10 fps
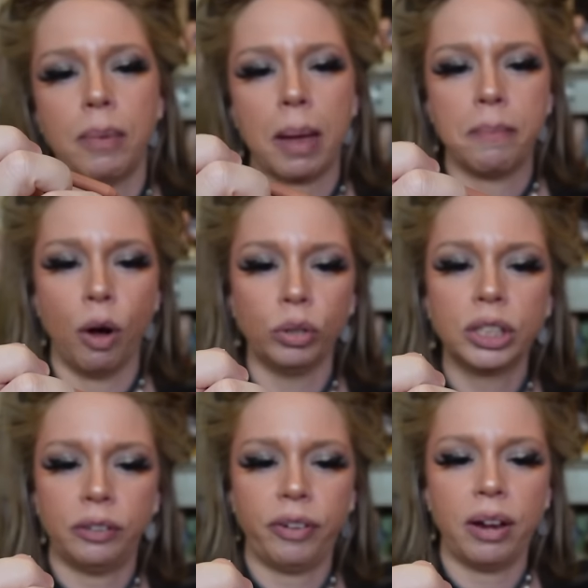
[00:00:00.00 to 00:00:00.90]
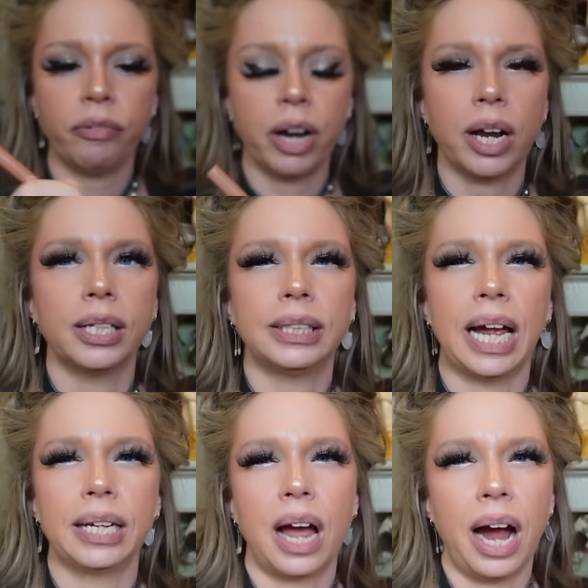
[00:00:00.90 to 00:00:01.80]
my most favorite because
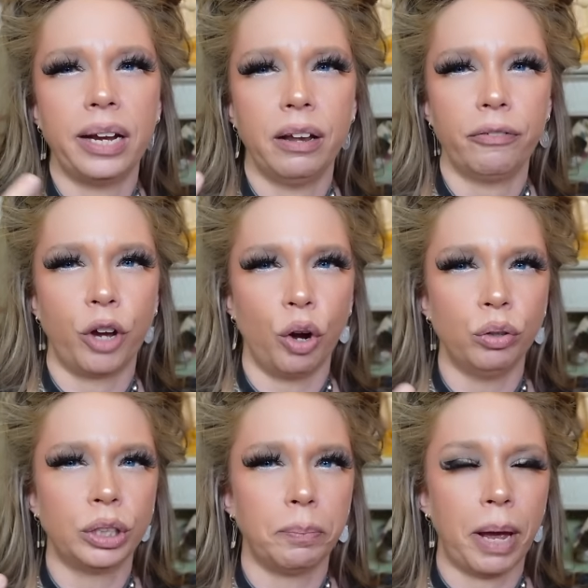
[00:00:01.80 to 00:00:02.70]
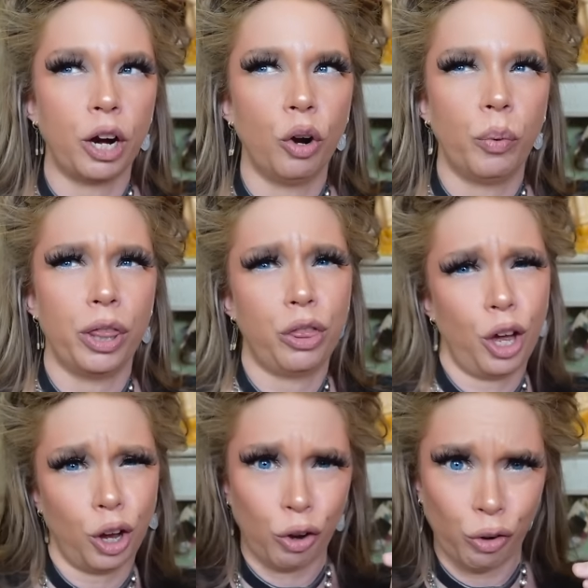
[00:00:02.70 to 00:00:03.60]
that kind of goes better with
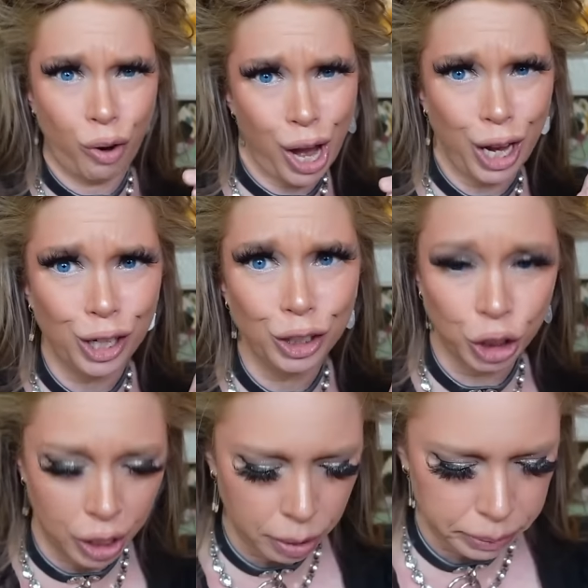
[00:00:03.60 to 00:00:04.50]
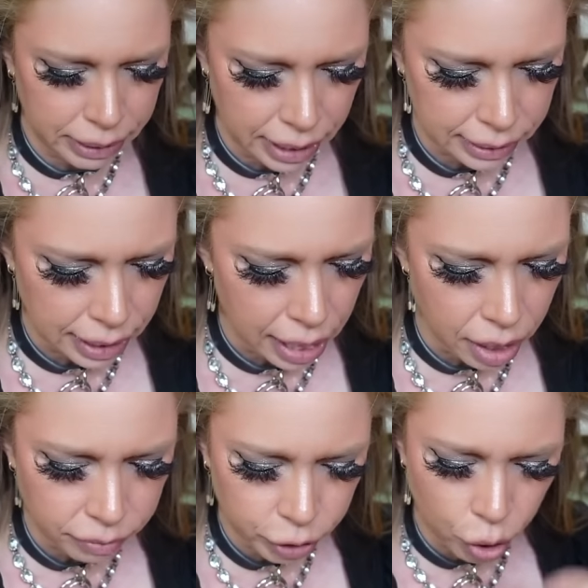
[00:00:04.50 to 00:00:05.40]
the greige lipsticks that I
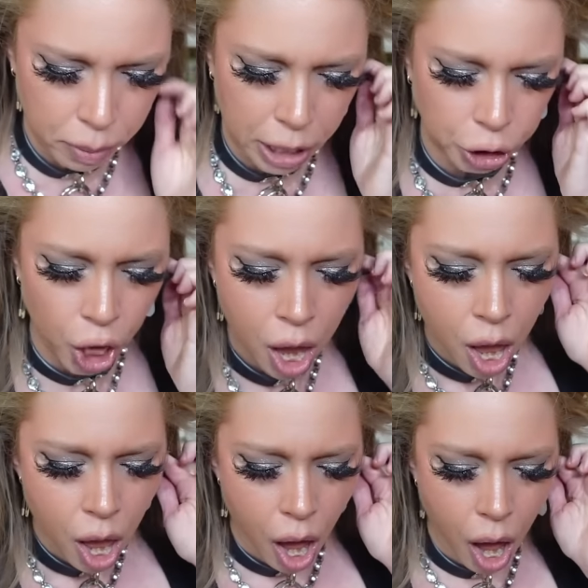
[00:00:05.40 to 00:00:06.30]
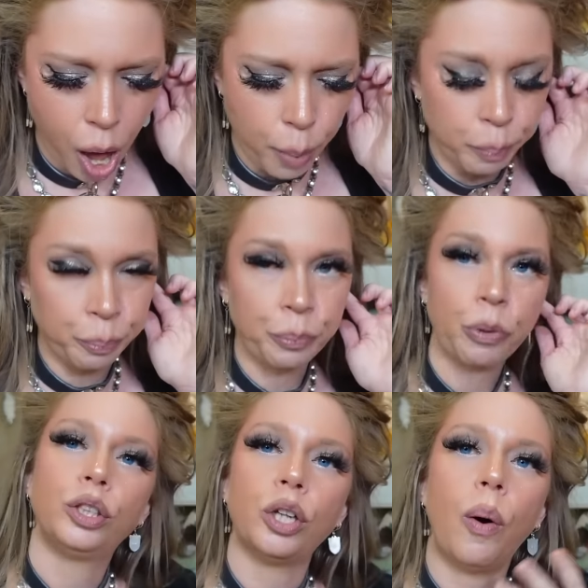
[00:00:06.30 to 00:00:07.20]
love so much.
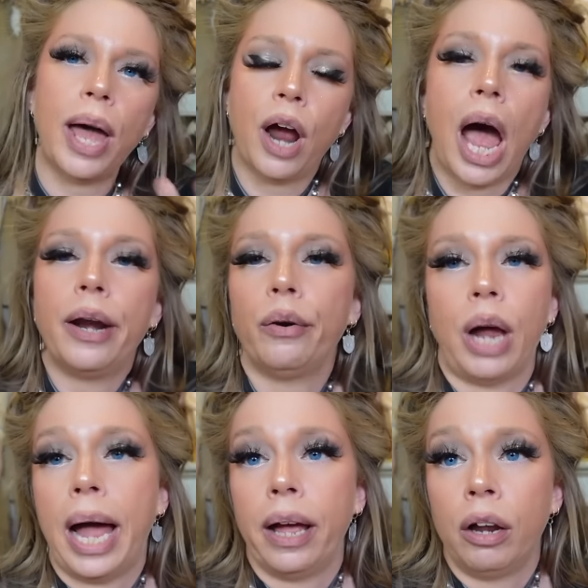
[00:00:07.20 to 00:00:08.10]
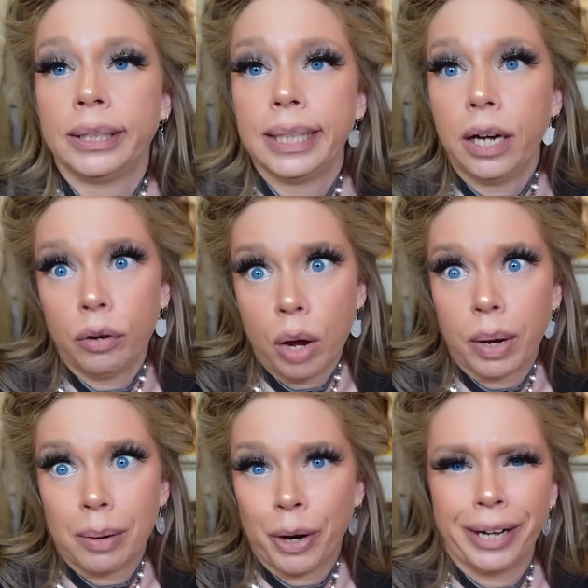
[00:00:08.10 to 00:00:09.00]
So I honestly don't know
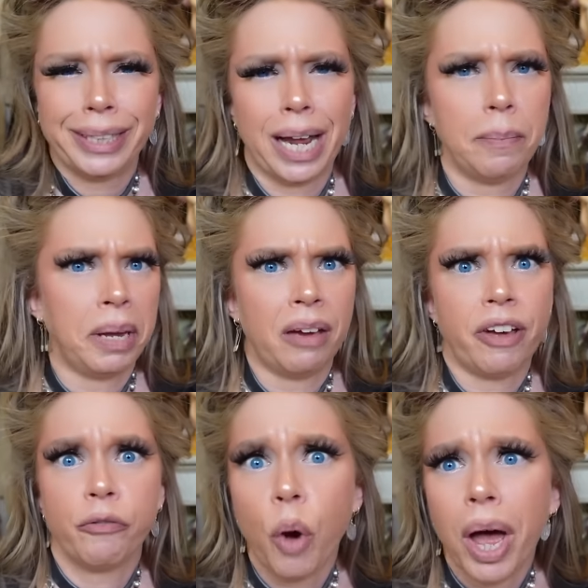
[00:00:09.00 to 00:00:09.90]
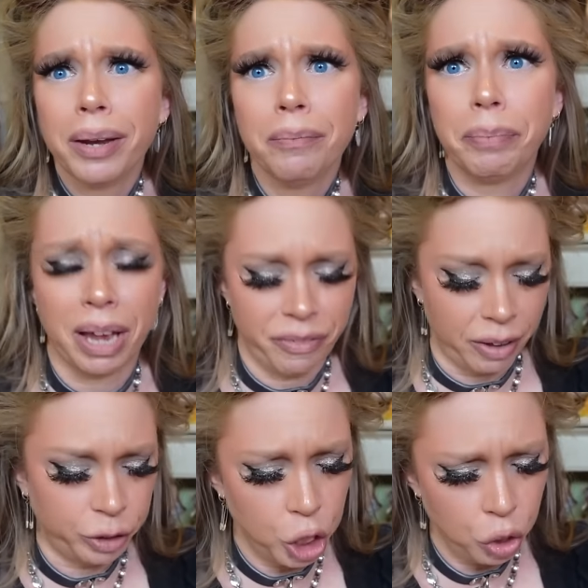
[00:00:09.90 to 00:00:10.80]
what I'm wearing today. BFF 1,
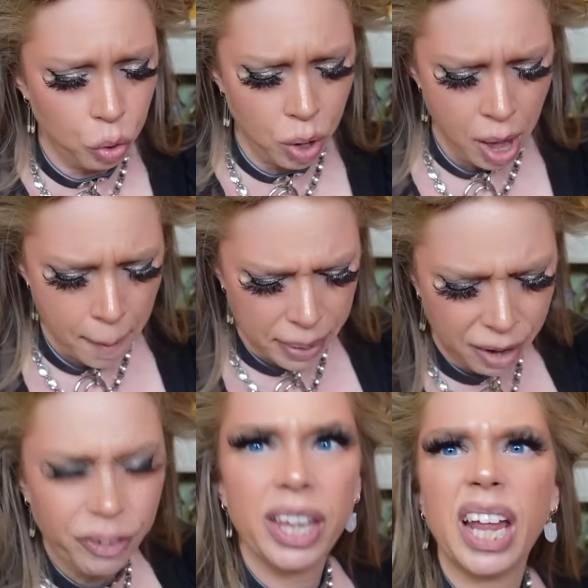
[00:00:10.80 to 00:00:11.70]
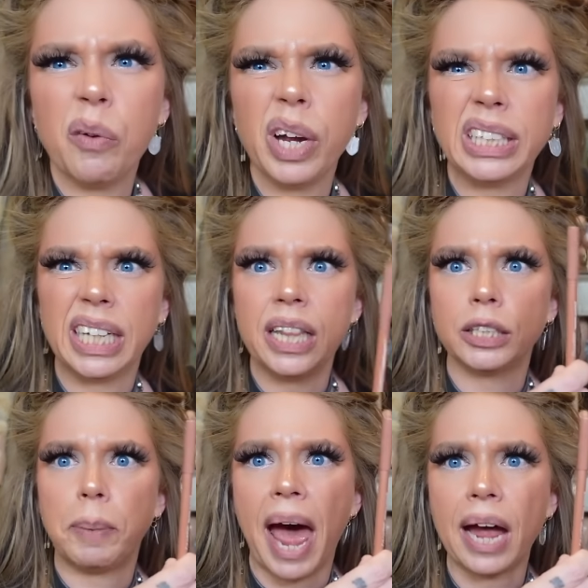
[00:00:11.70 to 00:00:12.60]
BFF 2, but I feel like they redid this
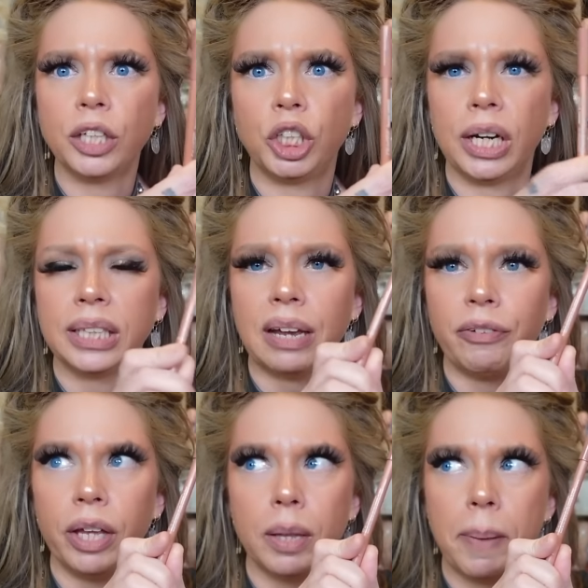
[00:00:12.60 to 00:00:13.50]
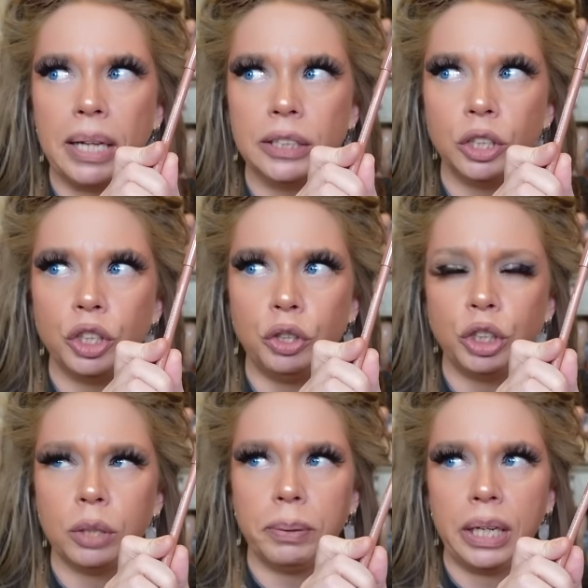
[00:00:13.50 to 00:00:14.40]
packaging because I feel like the pencils used
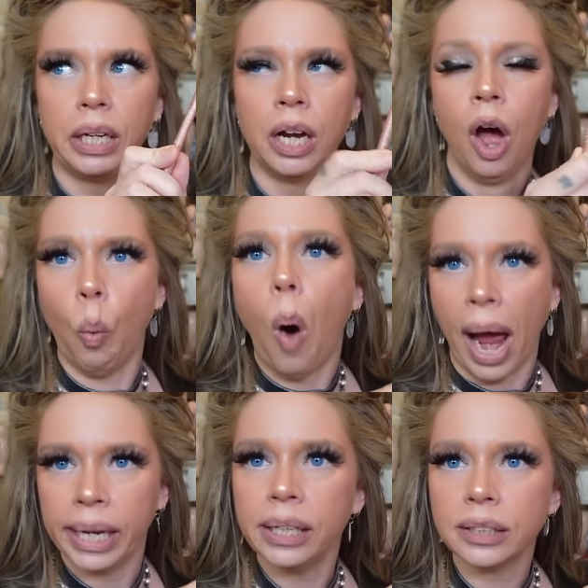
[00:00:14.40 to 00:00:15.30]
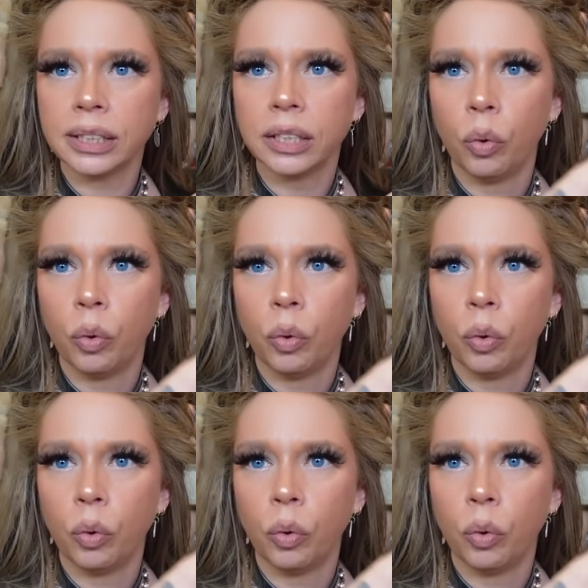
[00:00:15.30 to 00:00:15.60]
to be white